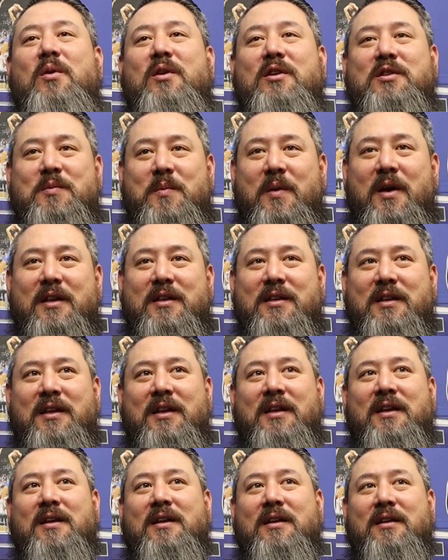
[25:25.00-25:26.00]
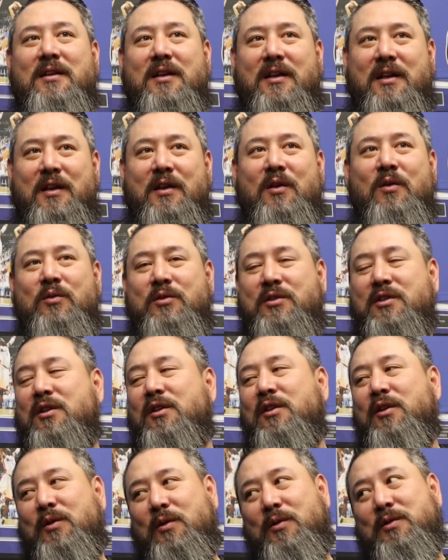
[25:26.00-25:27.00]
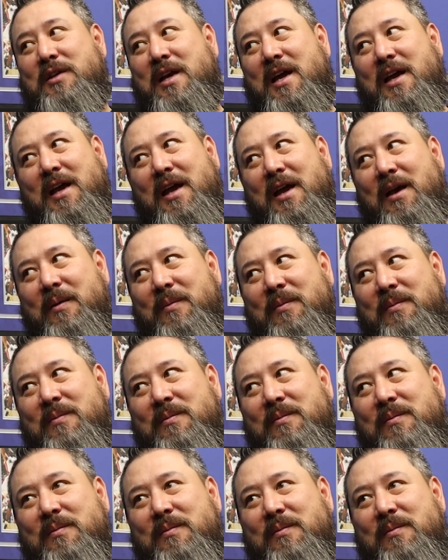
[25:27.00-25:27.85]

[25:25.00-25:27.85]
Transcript: were expecting the Eagles to lose that game.